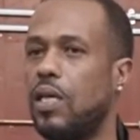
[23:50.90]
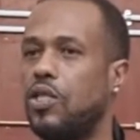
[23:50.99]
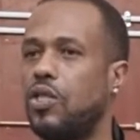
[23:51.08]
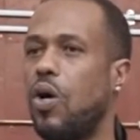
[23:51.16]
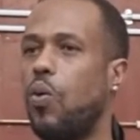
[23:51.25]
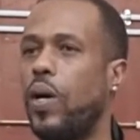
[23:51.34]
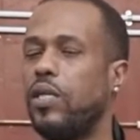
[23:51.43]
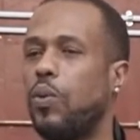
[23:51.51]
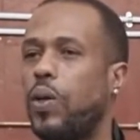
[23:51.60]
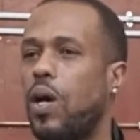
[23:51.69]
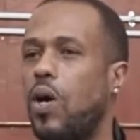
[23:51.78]
So when
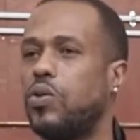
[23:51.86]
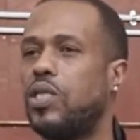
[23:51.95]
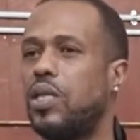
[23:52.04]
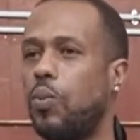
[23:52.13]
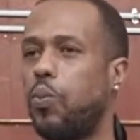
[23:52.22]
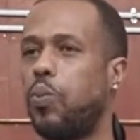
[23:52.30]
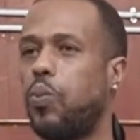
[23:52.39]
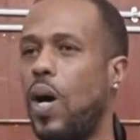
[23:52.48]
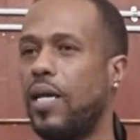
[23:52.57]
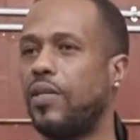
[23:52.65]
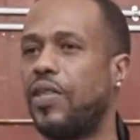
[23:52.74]
you go,
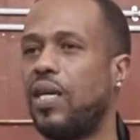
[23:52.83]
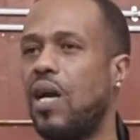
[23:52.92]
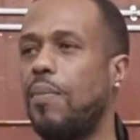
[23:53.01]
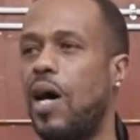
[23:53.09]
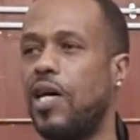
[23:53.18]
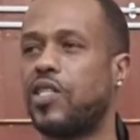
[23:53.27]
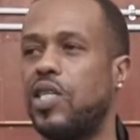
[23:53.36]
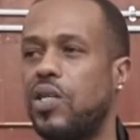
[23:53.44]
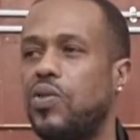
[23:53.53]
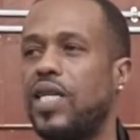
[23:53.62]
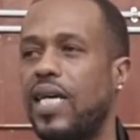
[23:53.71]
why do you think I'm
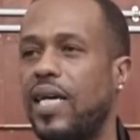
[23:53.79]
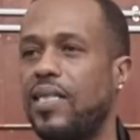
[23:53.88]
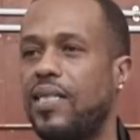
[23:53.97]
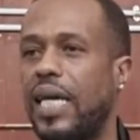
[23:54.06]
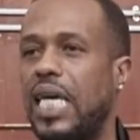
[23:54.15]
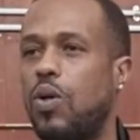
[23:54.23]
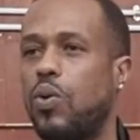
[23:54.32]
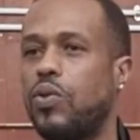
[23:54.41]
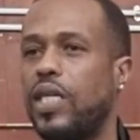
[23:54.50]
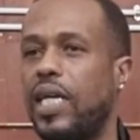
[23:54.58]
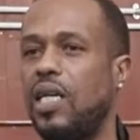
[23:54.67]
asking you ZS
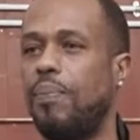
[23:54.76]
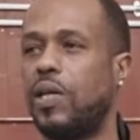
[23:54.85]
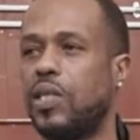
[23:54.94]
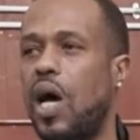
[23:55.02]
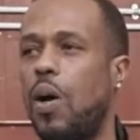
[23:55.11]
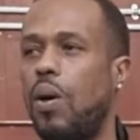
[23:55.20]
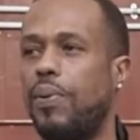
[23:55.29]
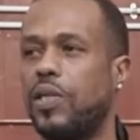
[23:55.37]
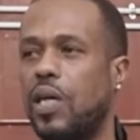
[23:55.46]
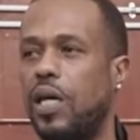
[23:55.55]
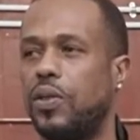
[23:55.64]
equals ZE plus R1
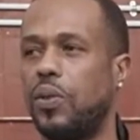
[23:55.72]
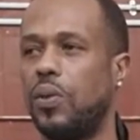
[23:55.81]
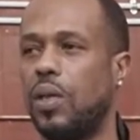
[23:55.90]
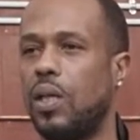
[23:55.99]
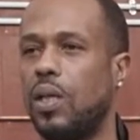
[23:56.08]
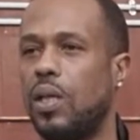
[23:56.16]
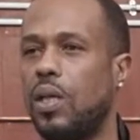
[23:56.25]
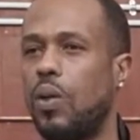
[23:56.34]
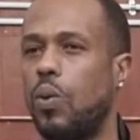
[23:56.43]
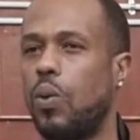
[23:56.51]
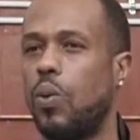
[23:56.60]
plus R2?
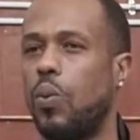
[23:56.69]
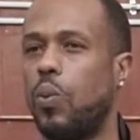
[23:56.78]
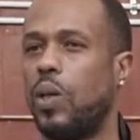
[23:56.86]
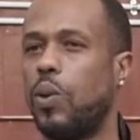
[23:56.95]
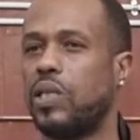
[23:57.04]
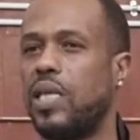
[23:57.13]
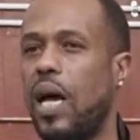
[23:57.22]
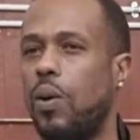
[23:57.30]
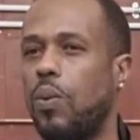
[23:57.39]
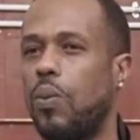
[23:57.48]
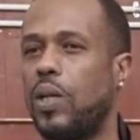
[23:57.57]

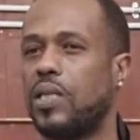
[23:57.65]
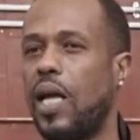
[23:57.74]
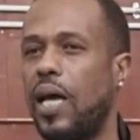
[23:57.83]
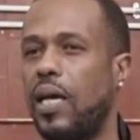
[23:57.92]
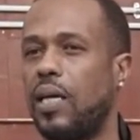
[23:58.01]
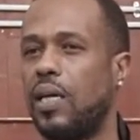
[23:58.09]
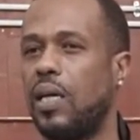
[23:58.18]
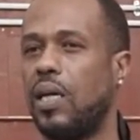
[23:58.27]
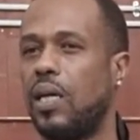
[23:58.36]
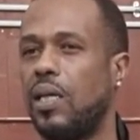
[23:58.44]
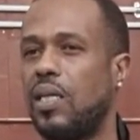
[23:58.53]
What's that?
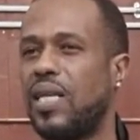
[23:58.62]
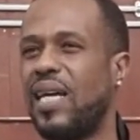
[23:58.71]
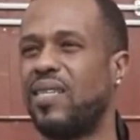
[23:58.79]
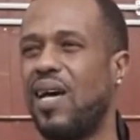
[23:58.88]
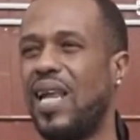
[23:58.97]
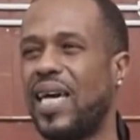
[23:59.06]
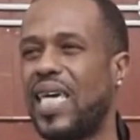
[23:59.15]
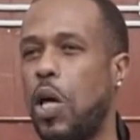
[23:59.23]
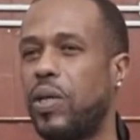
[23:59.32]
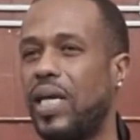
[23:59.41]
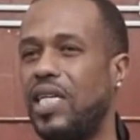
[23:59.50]
Does that sound like
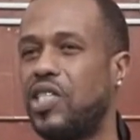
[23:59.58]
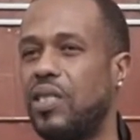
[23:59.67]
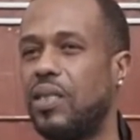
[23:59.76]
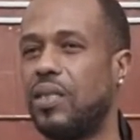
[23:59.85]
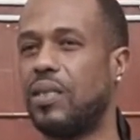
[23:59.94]
calculation?